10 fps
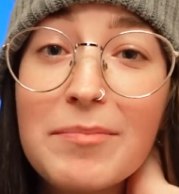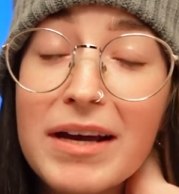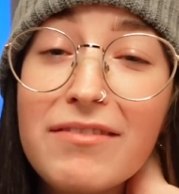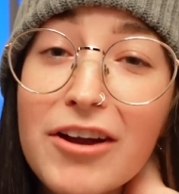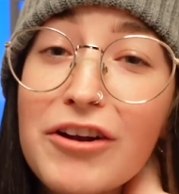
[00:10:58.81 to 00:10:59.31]

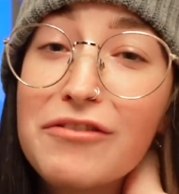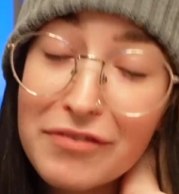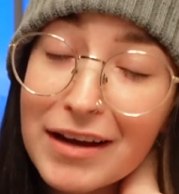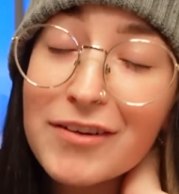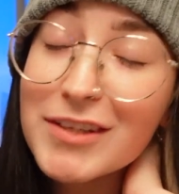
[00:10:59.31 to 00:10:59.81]
my very
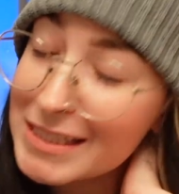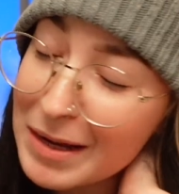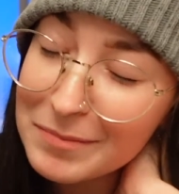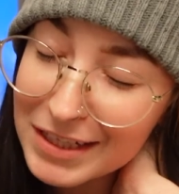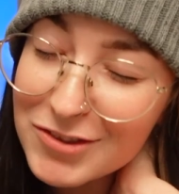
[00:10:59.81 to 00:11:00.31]
failed
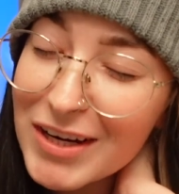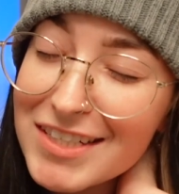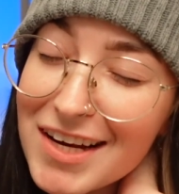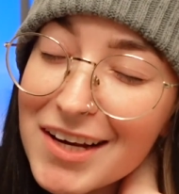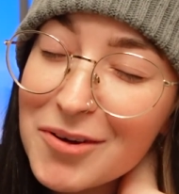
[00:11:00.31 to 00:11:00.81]
attempt at dry
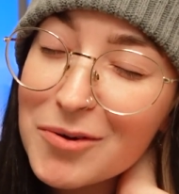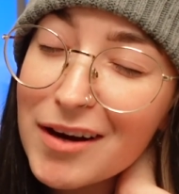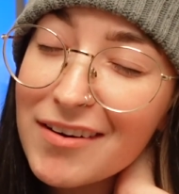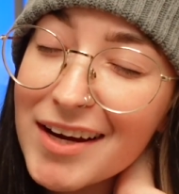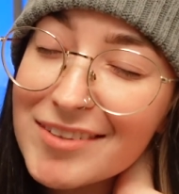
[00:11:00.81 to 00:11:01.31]

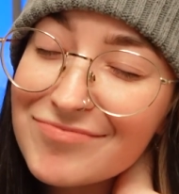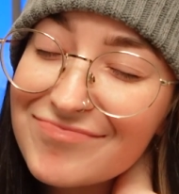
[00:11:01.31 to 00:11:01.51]
January.